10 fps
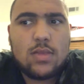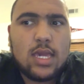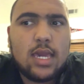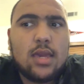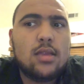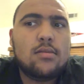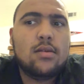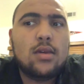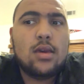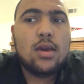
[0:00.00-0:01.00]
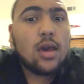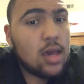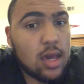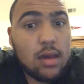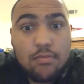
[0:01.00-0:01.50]
And
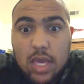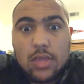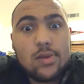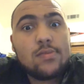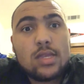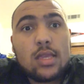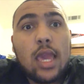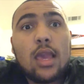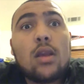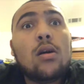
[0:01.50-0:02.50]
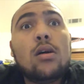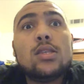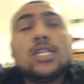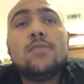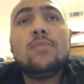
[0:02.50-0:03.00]
a mental mistake
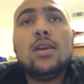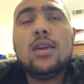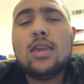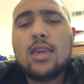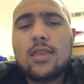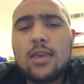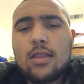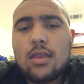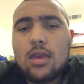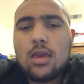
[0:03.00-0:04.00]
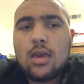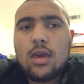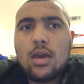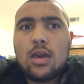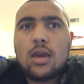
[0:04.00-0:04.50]
cost them. And then,
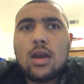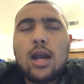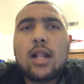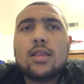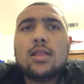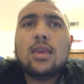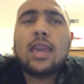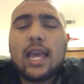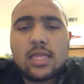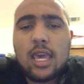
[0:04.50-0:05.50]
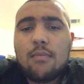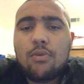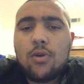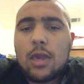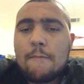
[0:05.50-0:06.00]
honestly, at that
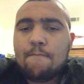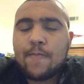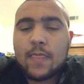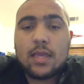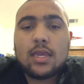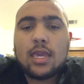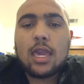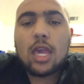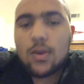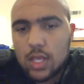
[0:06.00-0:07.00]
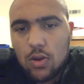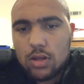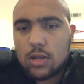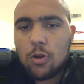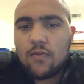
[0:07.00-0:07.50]
point, yeah, it was
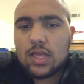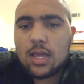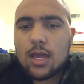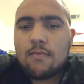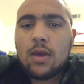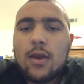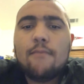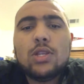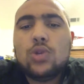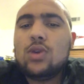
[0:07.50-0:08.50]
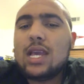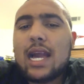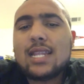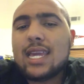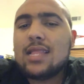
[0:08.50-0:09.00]
going into overtime, but you can
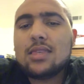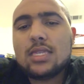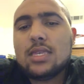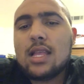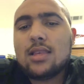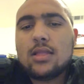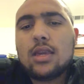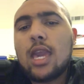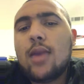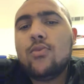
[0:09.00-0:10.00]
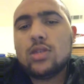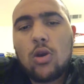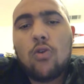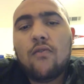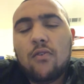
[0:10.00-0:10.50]
kind of get the sense that the game was
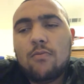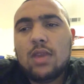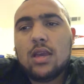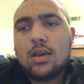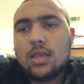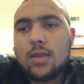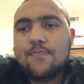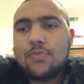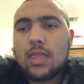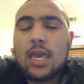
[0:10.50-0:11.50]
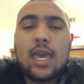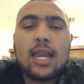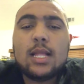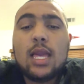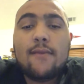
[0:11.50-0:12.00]
over because
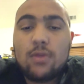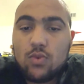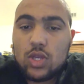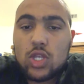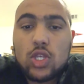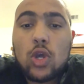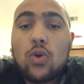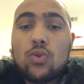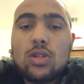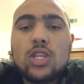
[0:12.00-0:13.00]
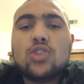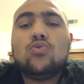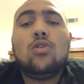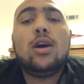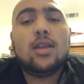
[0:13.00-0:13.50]
Cleveland was so
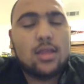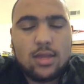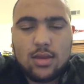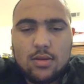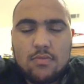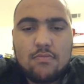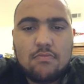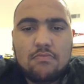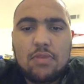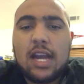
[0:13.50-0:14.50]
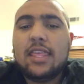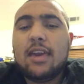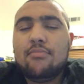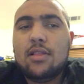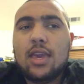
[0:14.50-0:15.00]
distraught by
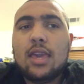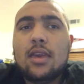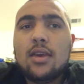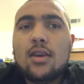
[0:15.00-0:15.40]
that play